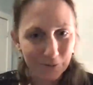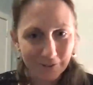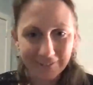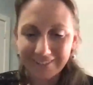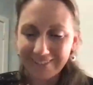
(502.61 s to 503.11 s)

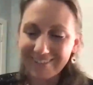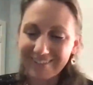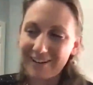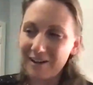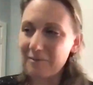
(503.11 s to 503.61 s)
And
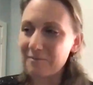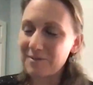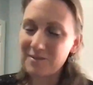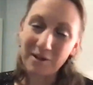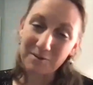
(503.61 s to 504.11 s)

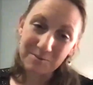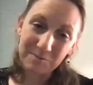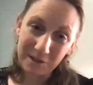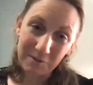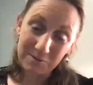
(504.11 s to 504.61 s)
so
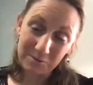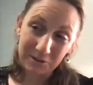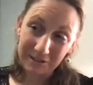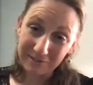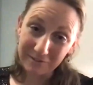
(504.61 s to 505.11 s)
that was
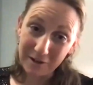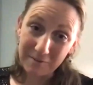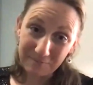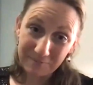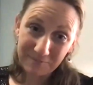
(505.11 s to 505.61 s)
really fun.